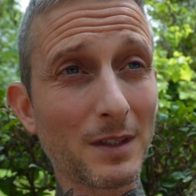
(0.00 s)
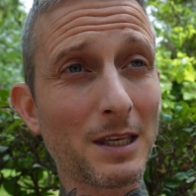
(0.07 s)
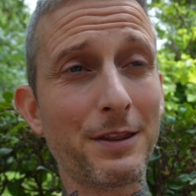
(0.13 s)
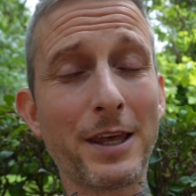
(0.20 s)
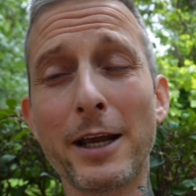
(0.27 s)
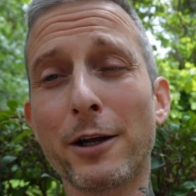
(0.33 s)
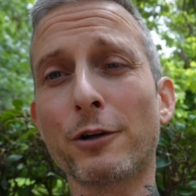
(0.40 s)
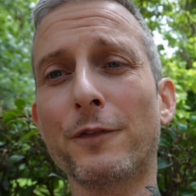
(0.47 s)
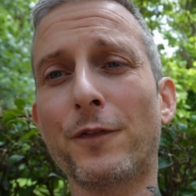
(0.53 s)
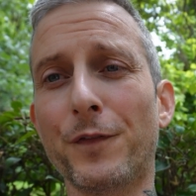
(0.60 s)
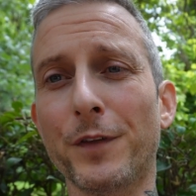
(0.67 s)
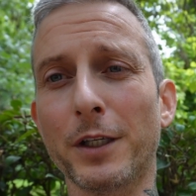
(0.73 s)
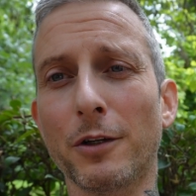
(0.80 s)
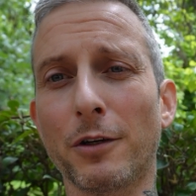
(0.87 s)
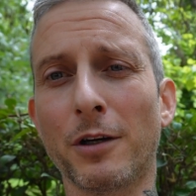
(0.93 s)
they are in
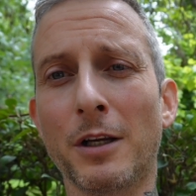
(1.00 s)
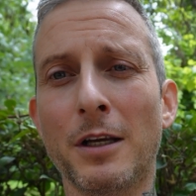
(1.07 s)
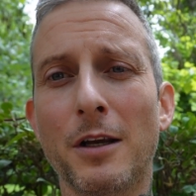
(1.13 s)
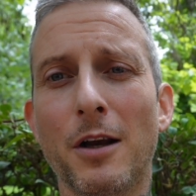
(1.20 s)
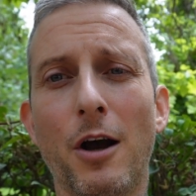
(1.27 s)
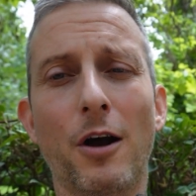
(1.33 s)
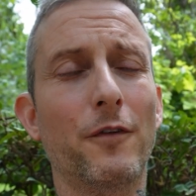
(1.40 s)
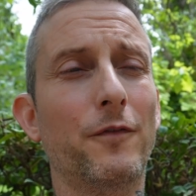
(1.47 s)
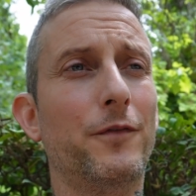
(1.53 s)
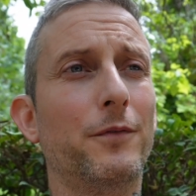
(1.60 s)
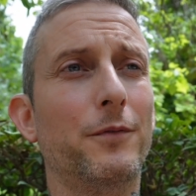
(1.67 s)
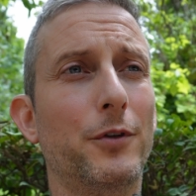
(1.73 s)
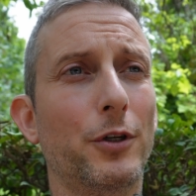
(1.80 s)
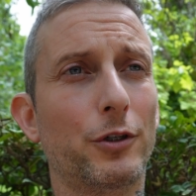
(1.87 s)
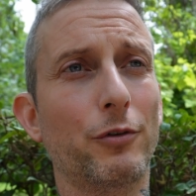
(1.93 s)
fear of
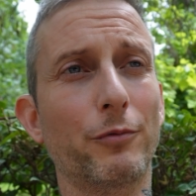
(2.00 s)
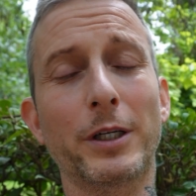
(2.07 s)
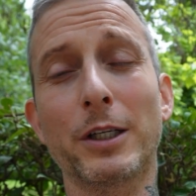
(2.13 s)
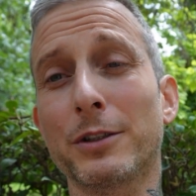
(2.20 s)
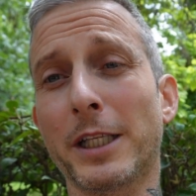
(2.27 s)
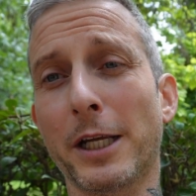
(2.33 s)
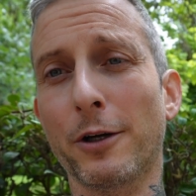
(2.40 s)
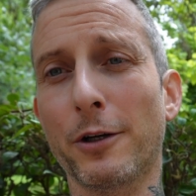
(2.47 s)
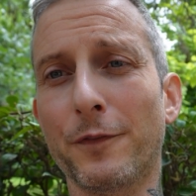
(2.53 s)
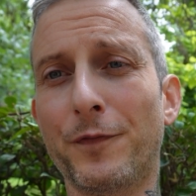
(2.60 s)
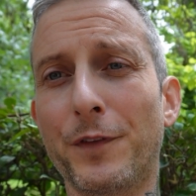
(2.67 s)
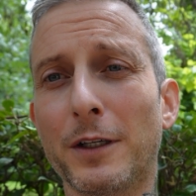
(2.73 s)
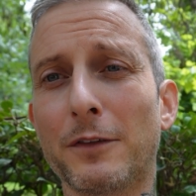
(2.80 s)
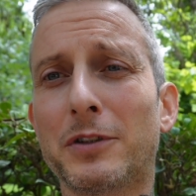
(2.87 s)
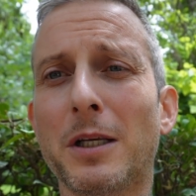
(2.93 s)
their careers. They are in
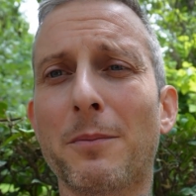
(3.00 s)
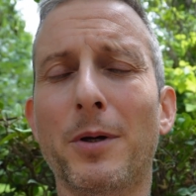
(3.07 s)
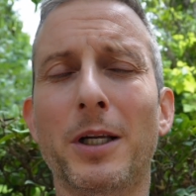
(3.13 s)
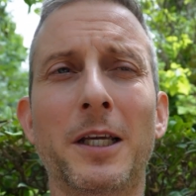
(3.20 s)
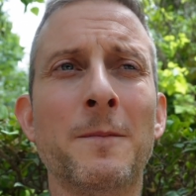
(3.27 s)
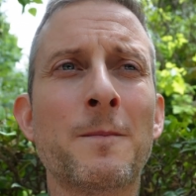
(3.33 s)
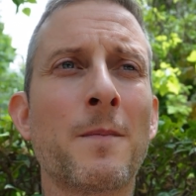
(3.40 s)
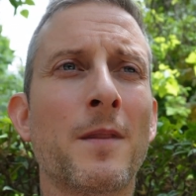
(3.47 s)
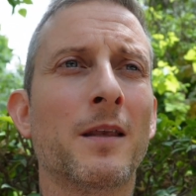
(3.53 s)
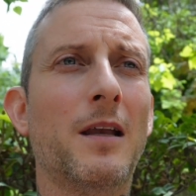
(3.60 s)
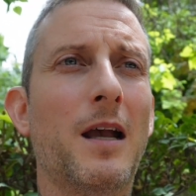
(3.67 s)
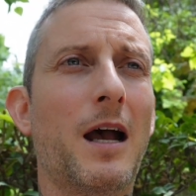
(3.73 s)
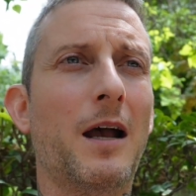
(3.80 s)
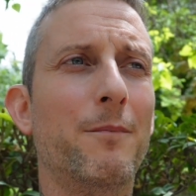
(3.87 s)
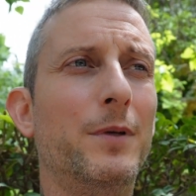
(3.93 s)
fear of somebody
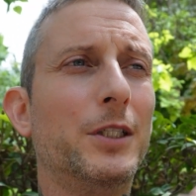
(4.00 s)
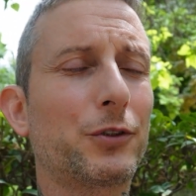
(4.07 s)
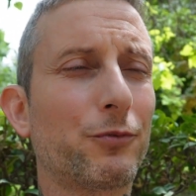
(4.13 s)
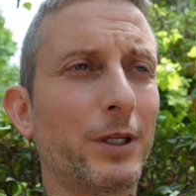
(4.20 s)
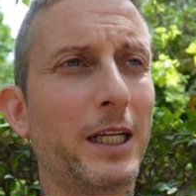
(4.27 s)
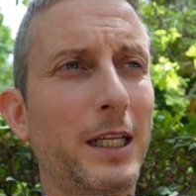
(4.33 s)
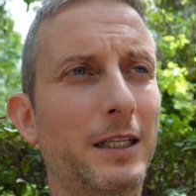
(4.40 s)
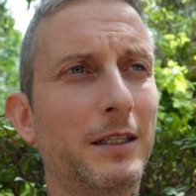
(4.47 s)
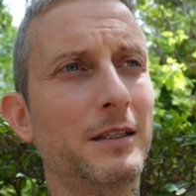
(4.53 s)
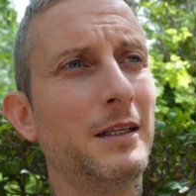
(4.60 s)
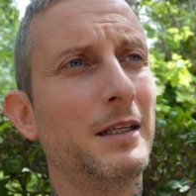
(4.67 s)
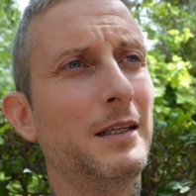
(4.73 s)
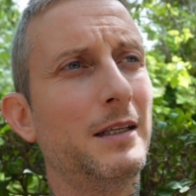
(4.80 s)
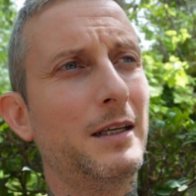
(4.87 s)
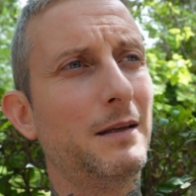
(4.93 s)
misreading
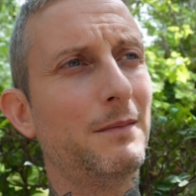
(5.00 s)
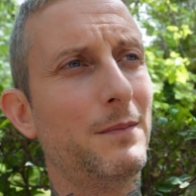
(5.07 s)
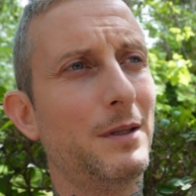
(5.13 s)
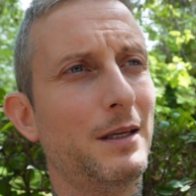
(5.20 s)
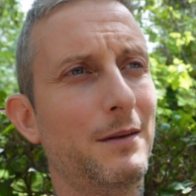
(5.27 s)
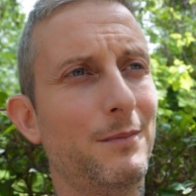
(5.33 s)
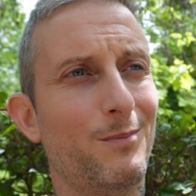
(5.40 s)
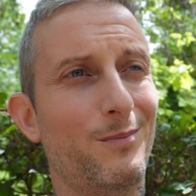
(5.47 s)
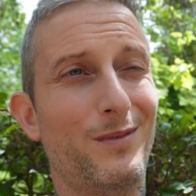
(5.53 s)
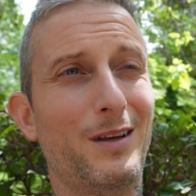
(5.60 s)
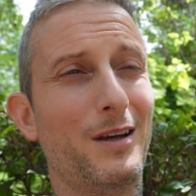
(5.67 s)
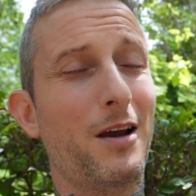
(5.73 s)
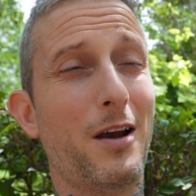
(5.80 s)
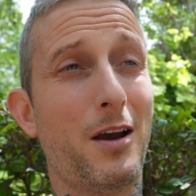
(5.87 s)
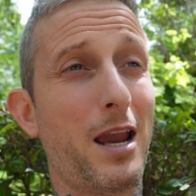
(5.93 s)

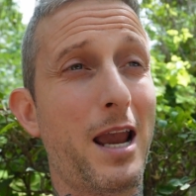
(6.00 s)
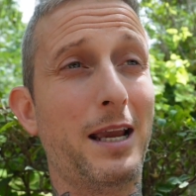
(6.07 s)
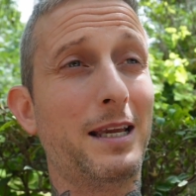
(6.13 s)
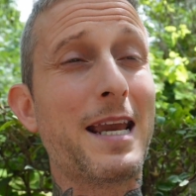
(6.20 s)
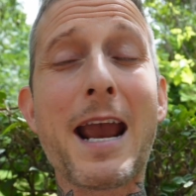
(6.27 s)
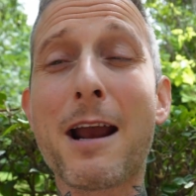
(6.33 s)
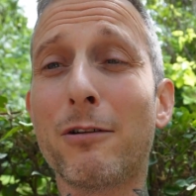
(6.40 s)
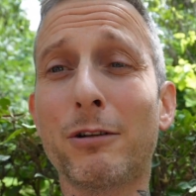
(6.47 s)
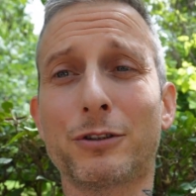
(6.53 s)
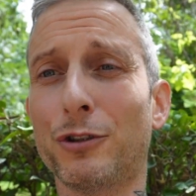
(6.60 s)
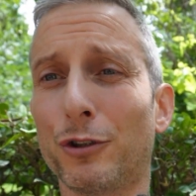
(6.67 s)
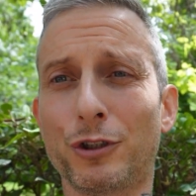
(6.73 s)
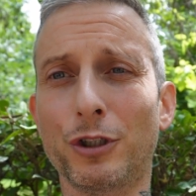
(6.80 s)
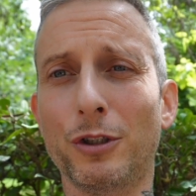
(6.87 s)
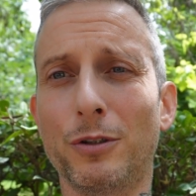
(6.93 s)
a
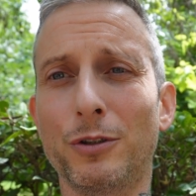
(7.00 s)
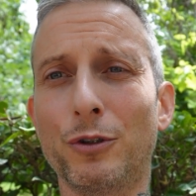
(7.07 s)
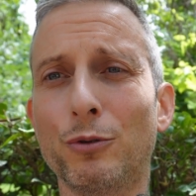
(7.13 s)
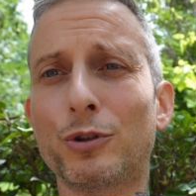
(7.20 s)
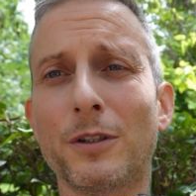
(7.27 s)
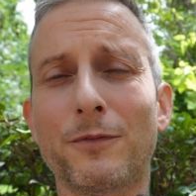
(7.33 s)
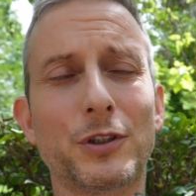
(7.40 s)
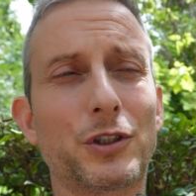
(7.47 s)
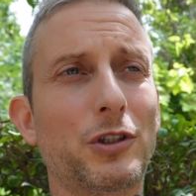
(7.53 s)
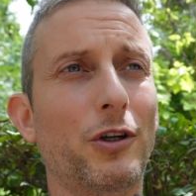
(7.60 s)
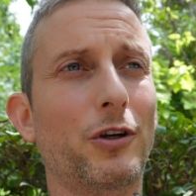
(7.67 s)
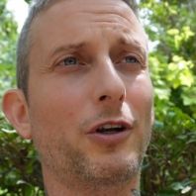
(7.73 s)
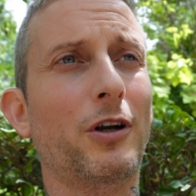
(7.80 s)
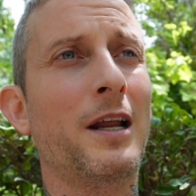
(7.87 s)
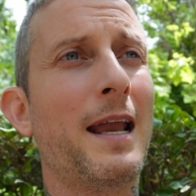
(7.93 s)
character's use of a
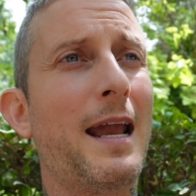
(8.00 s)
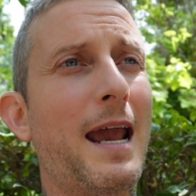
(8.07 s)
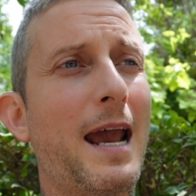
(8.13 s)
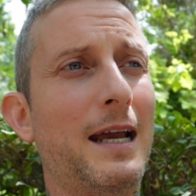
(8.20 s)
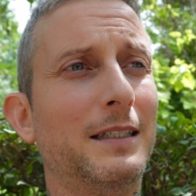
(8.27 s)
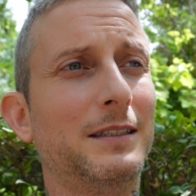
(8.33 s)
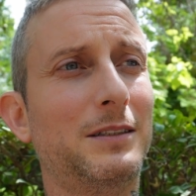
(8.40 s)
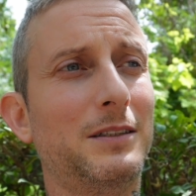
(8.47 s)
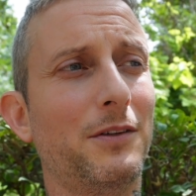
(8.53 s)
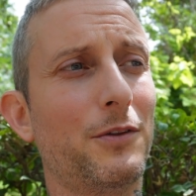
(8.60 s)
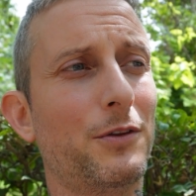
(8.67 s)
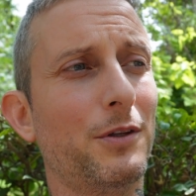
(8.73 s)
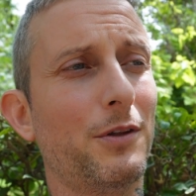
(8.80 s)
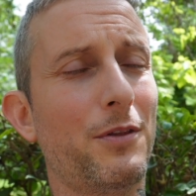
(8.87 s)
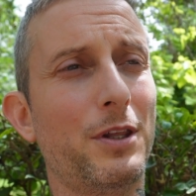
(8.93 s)
slur as
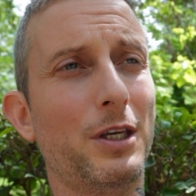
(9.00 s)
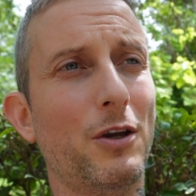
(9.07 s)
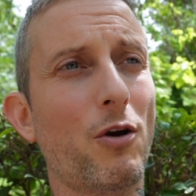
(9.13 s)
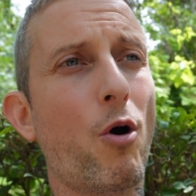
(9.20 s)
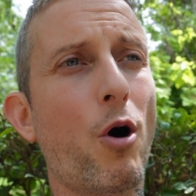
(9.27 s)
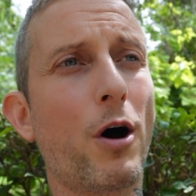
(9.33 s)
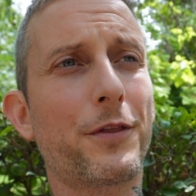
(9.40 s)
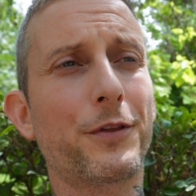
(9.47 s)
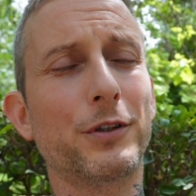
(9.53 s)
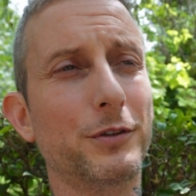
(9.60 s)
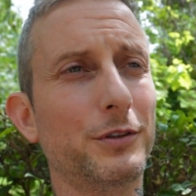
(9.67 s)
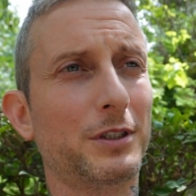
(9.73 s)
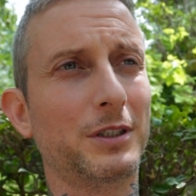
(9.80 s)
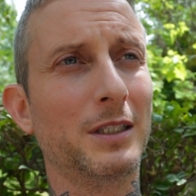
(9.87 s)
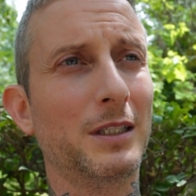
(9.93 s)
the
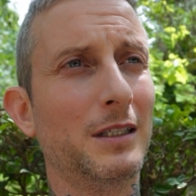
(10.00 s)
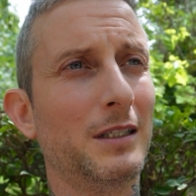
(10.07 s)
author's